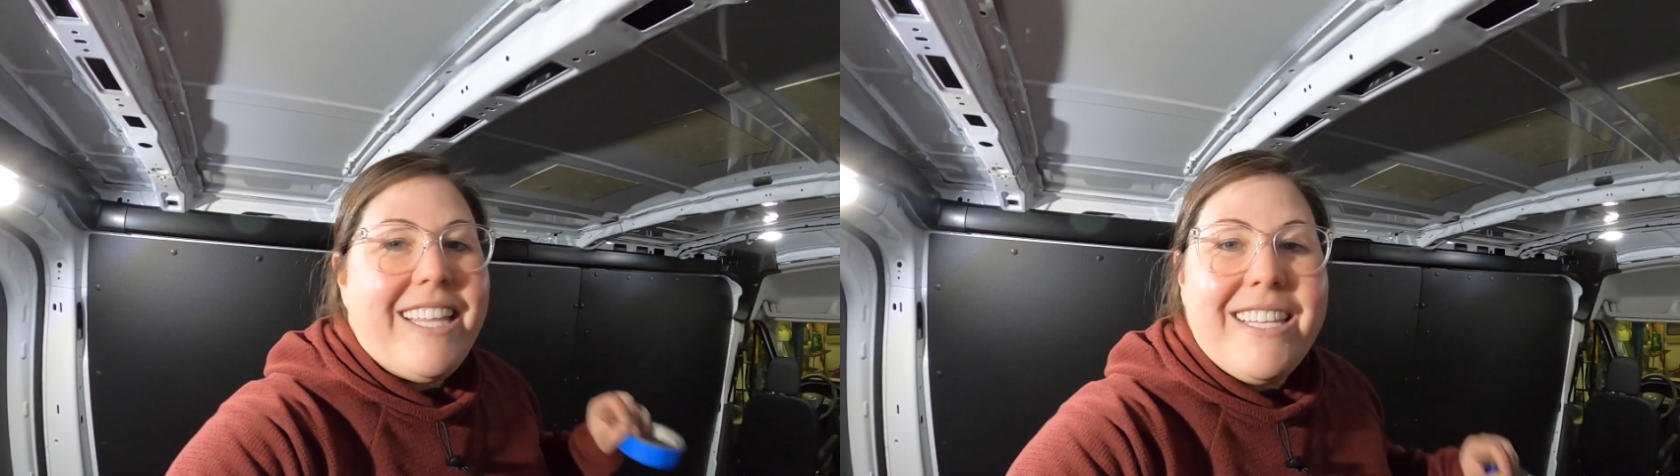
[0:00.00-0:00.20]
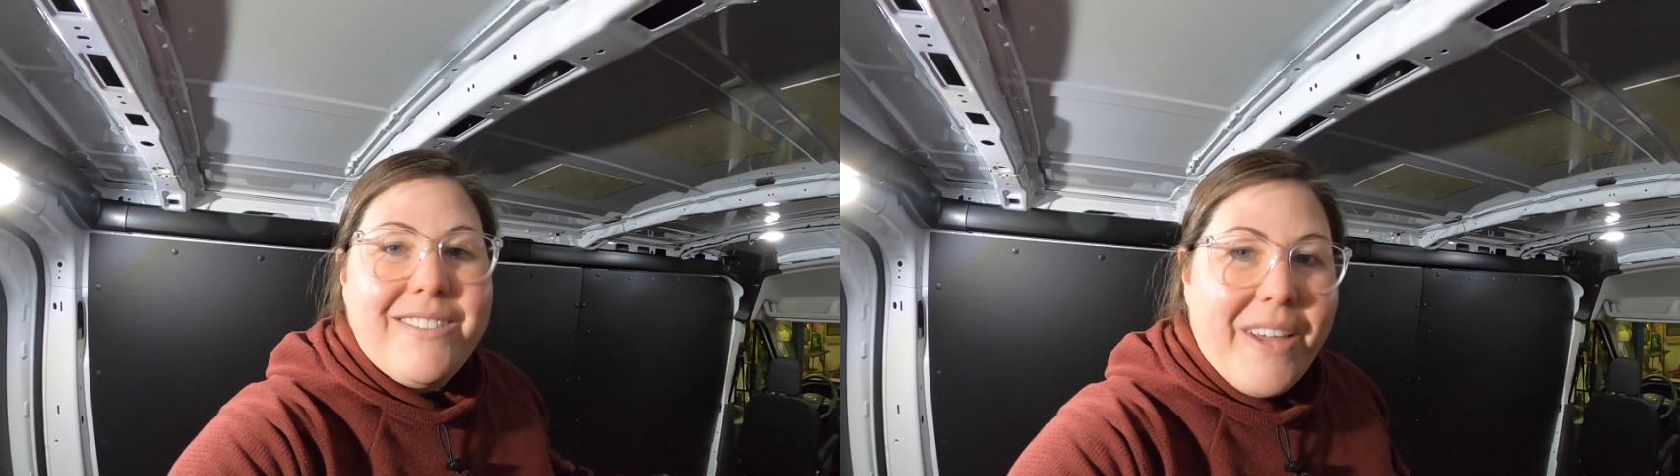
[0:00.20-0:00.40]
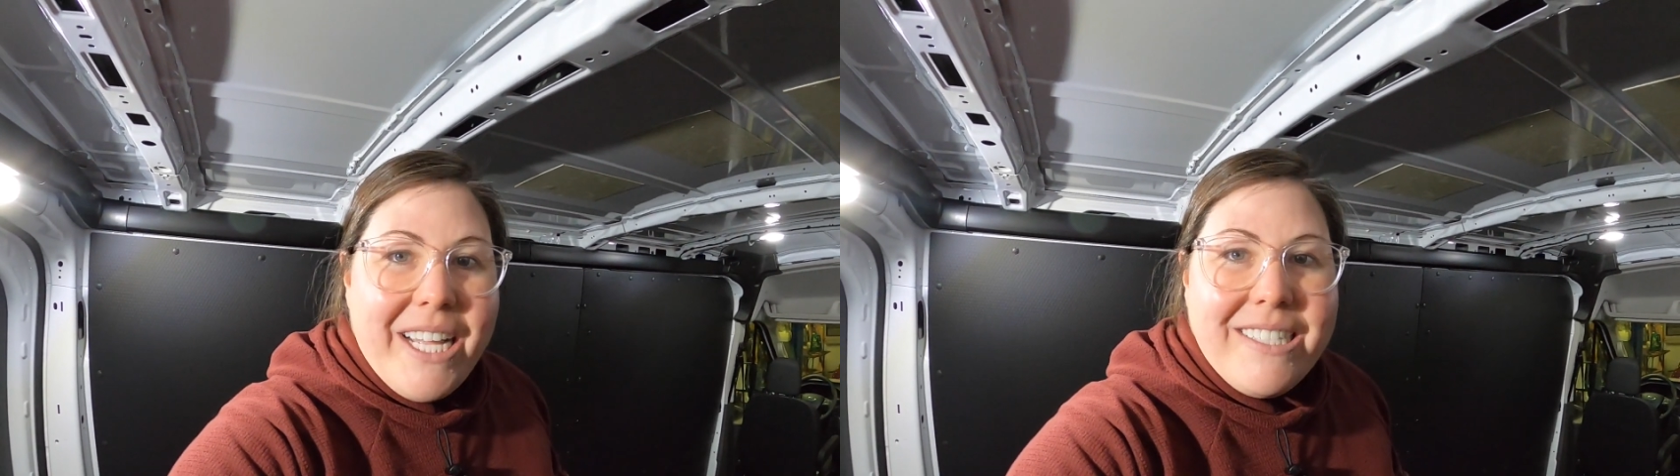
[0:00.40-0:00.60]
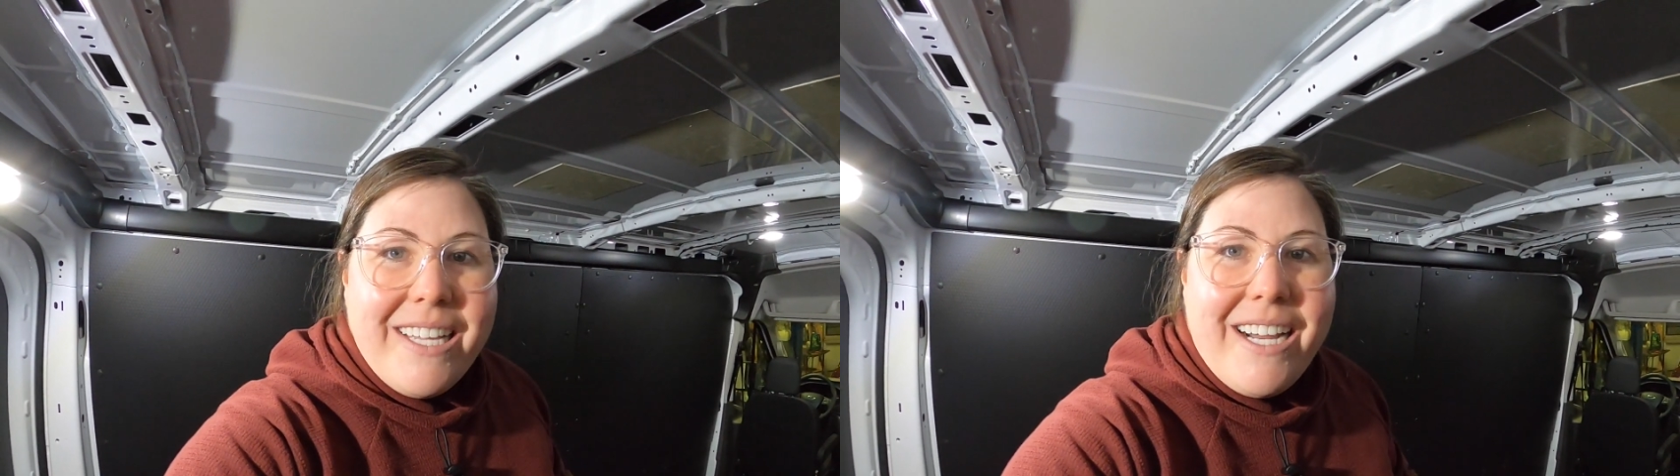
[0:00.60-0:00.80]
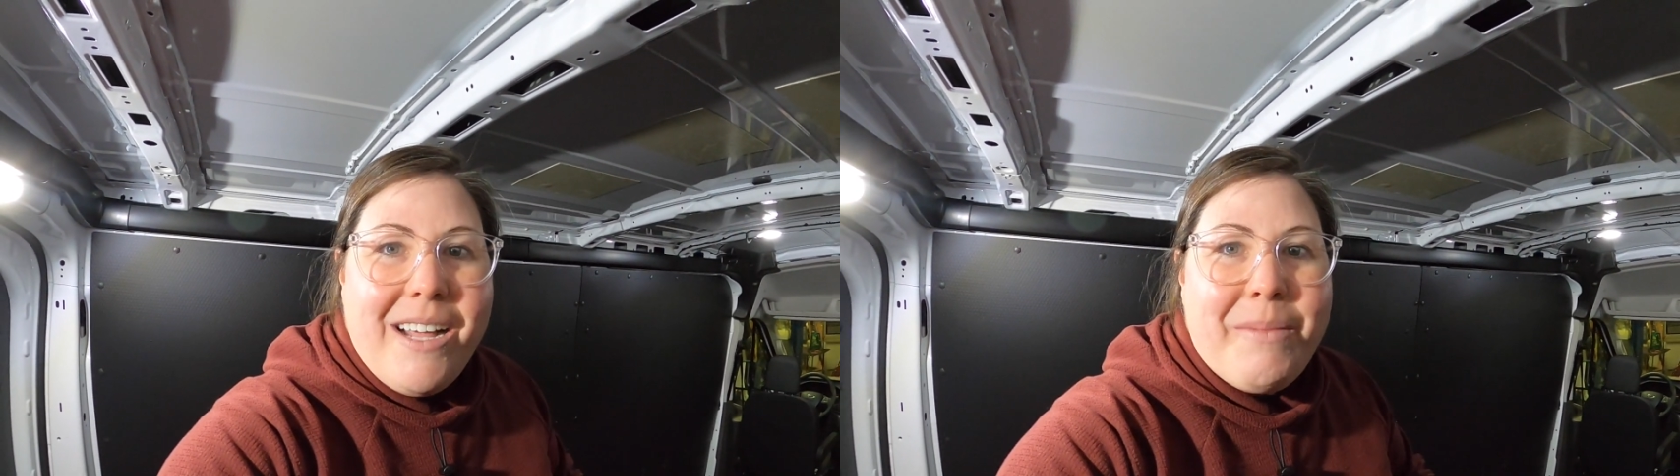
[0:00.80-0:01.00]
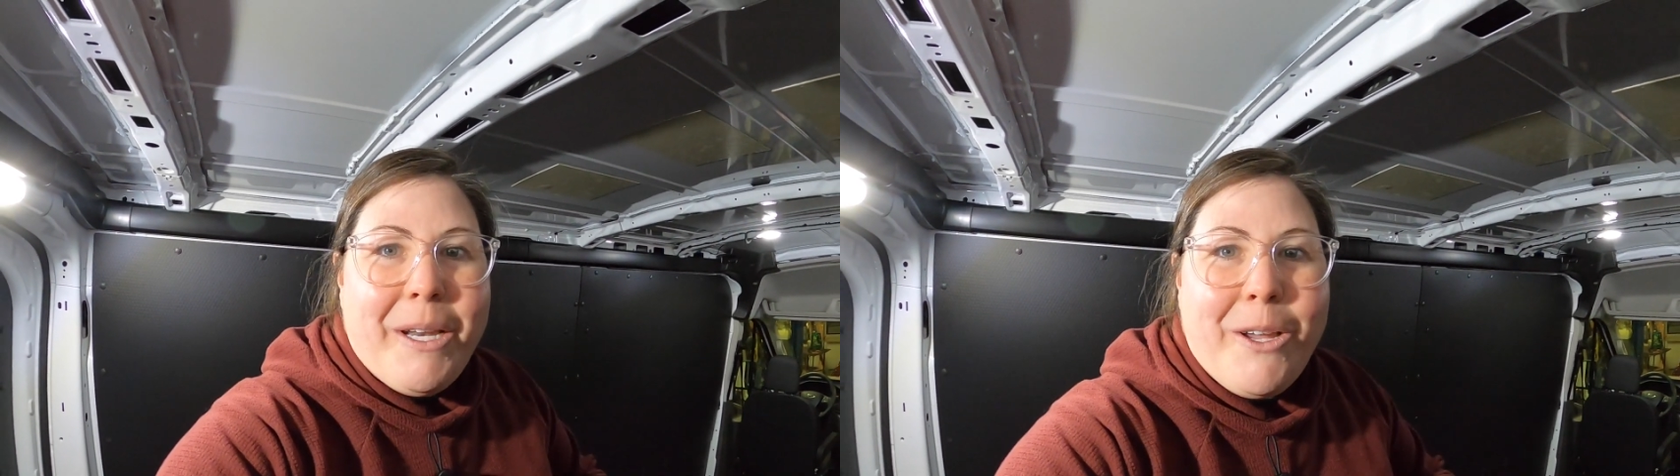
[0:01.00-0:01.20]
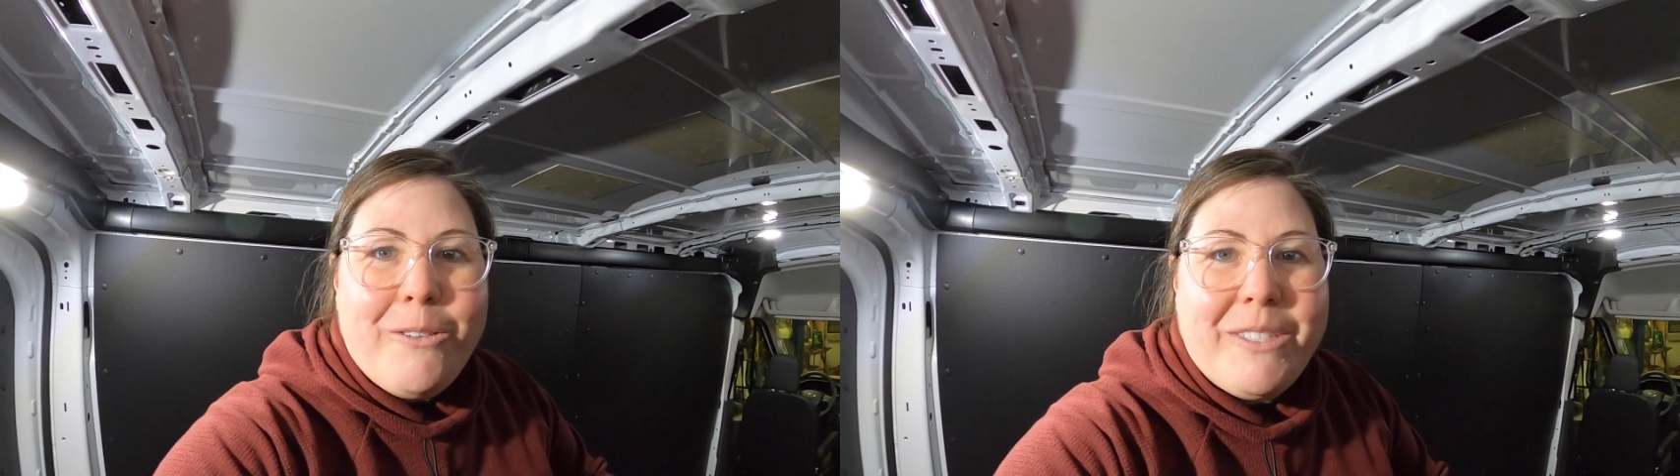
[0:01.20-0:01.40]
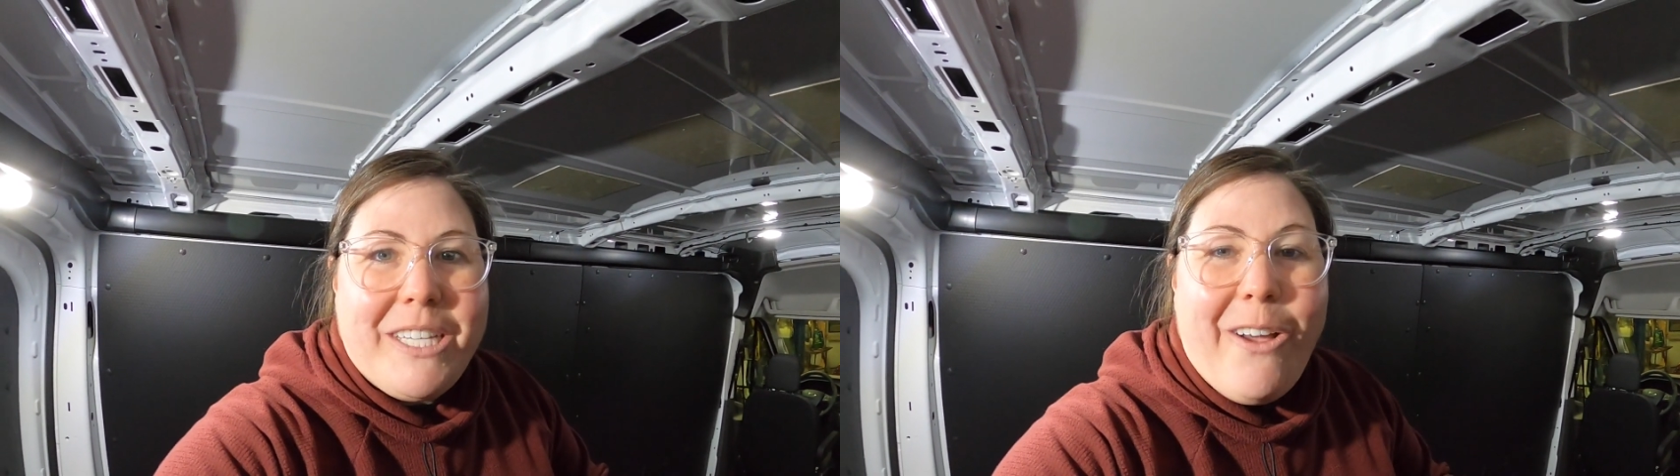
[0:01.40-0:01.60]
get this van set up and
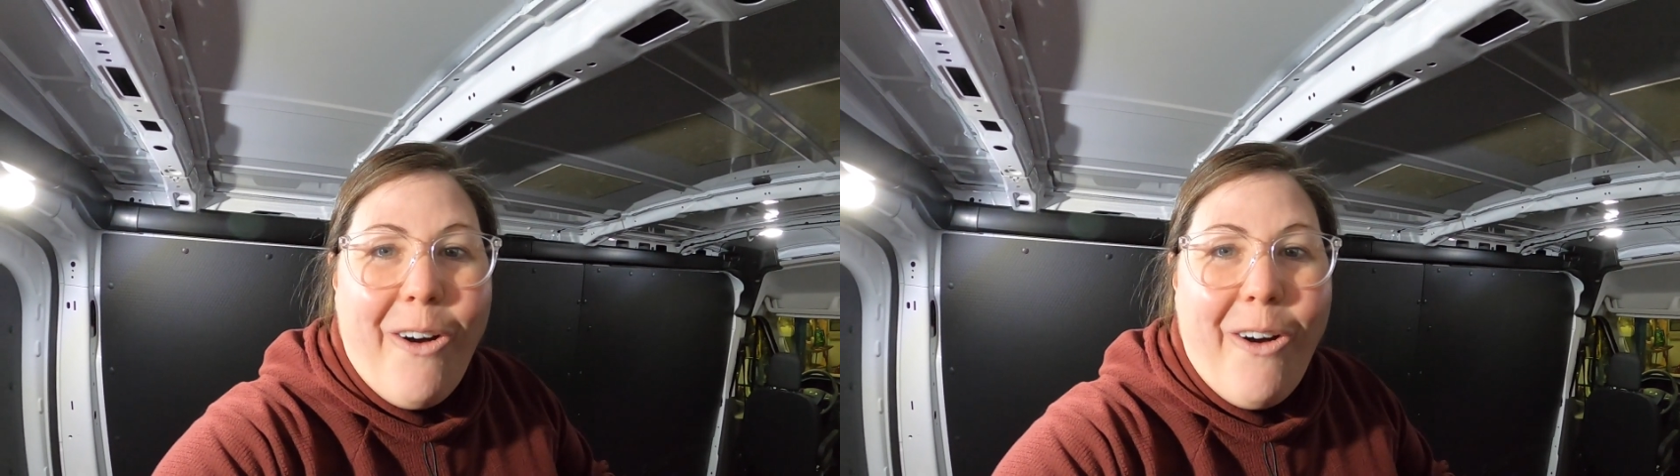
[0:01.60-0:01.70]
go visit